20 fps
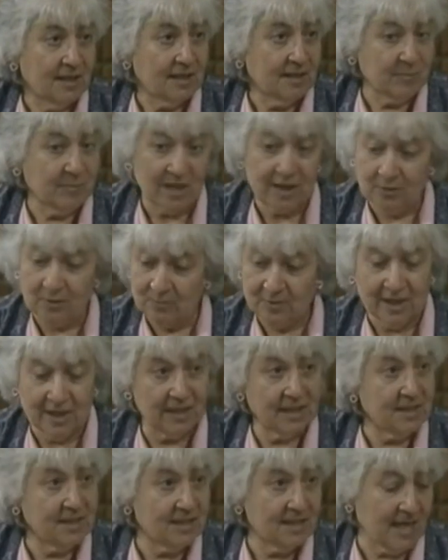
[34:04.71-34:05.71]
by the way,
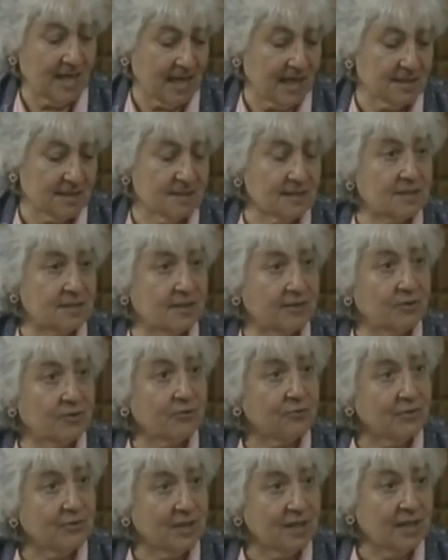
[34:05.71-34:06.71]
he has uh,
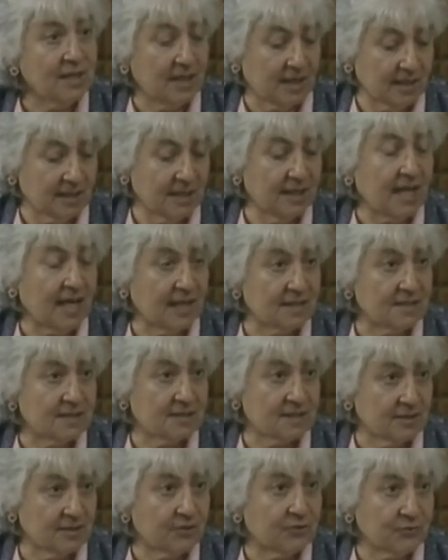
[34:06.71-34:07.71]
three he
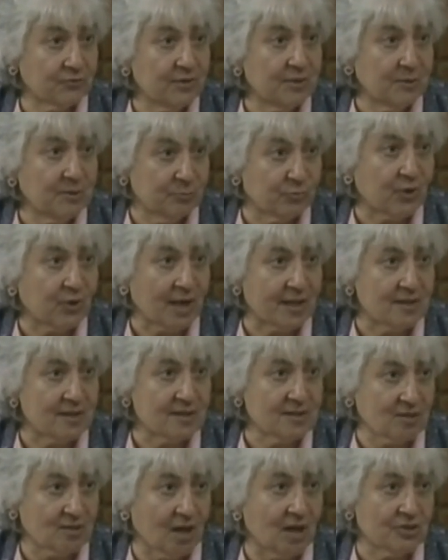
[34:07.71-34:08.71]
has three
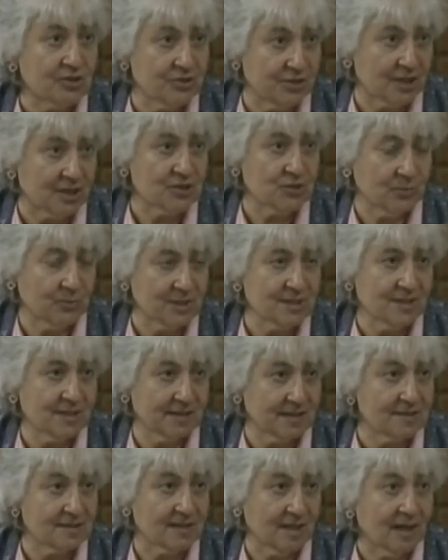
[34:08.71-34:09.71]
brothers, all Jesuits at
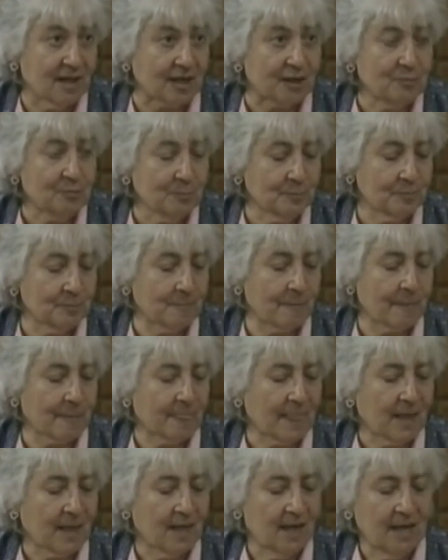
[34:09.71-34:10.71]
the time,
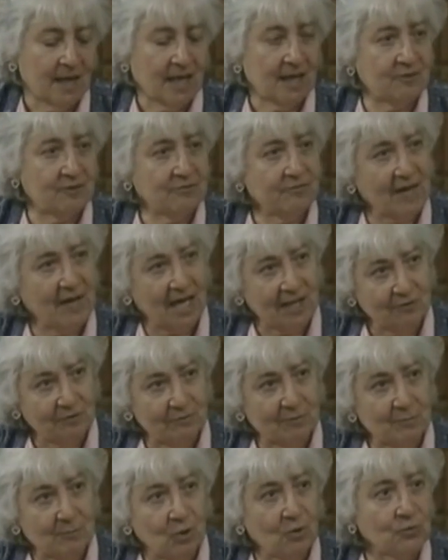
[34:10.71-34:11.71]
and Father
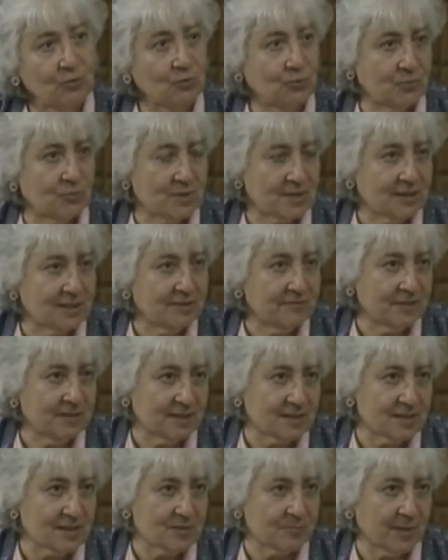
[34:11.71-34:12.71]
Ramon, who was living
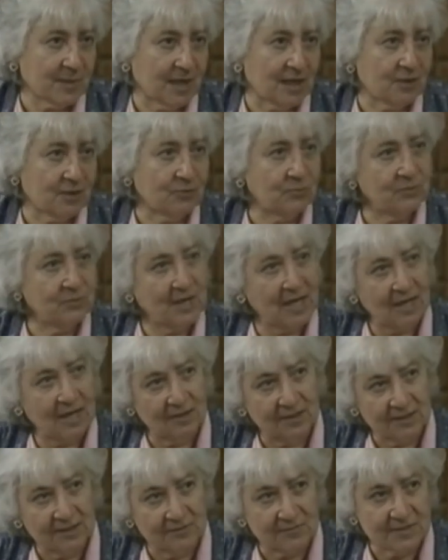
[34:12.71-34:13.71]
in Spain, who now
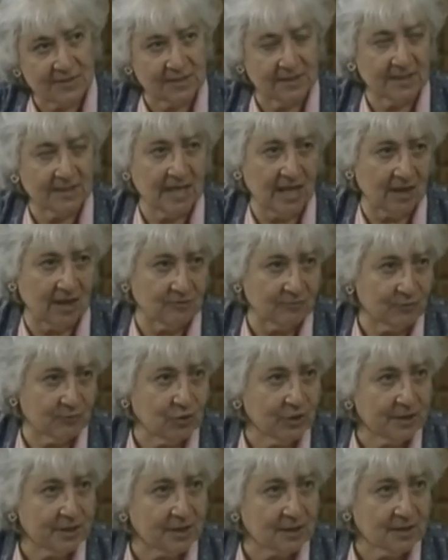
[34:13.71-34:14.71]
lives in
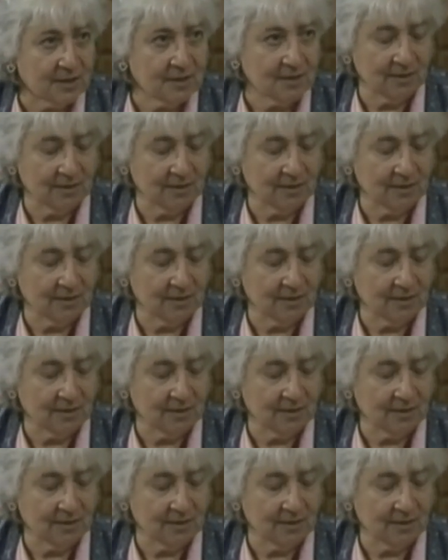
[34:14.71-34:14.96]
California,